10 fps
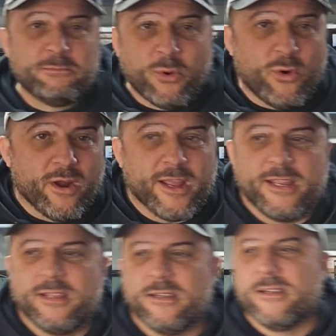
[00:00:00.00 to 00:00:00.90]

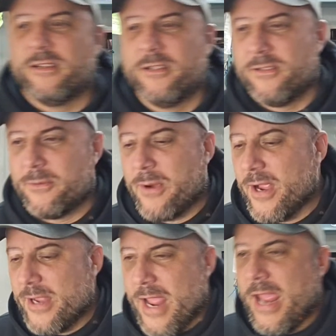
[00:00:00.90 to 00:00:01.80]
boy, they're
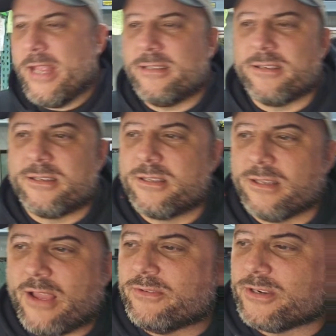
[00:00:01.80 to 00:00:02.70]
probably 8 to
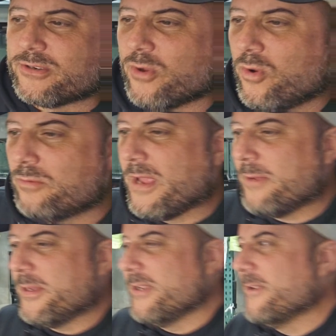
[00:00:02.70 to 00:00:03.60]
11 years old
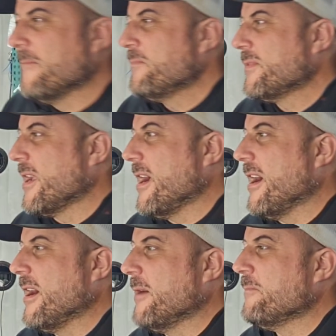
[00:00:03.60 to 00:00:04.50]
maybe,
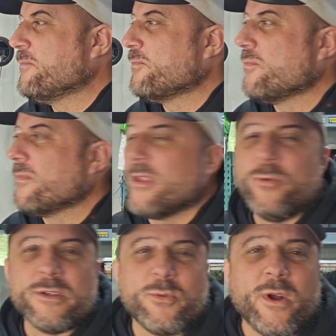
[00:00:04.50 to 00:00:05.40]

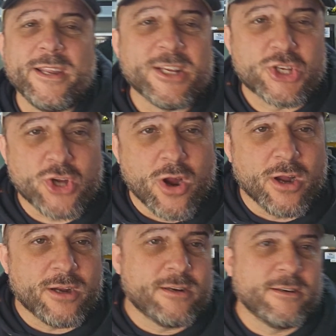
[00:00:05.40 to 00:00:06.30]
was wanting a
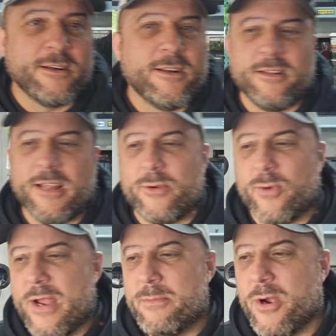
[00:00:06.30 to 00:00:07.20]
shark, like
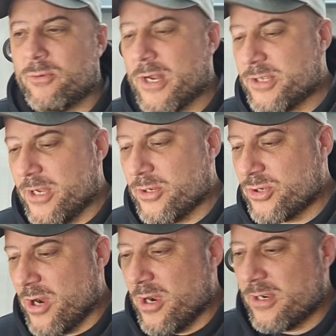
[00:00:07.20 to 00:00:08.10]
rainbow red-tailed
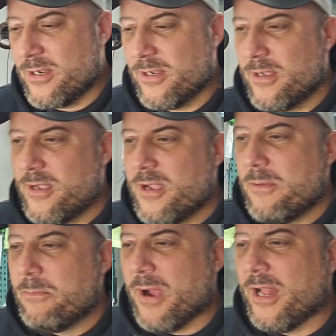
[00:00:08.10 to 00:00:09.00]
shark.
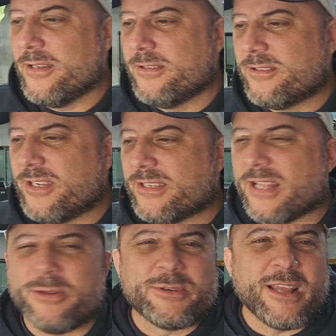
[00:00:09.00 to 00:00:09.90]
But she said
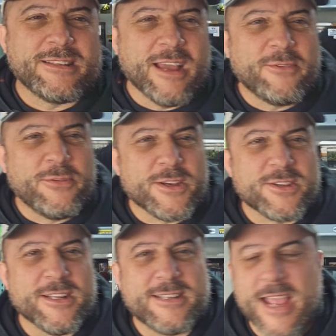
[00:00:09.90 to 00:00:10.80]
there was like dead fish
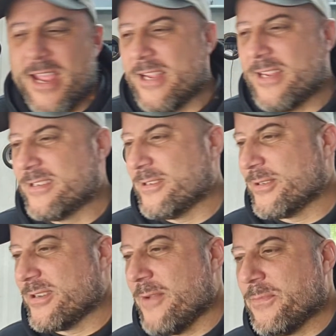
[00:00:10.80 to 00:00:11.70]
in the tanks or
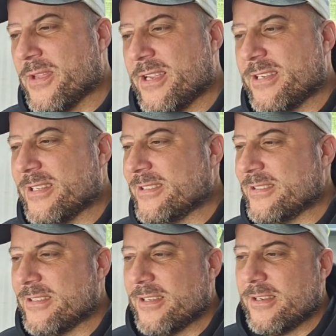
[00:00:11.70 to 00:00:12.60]
something, and
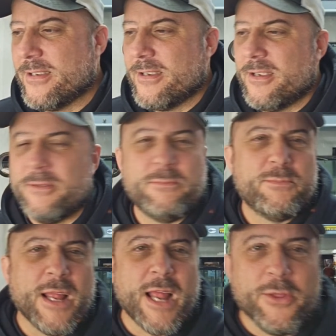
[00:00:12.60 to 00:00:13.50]

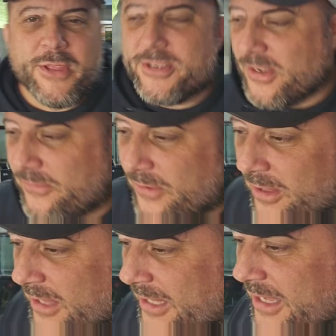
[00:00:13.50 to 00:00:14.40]
I don't think she felt like they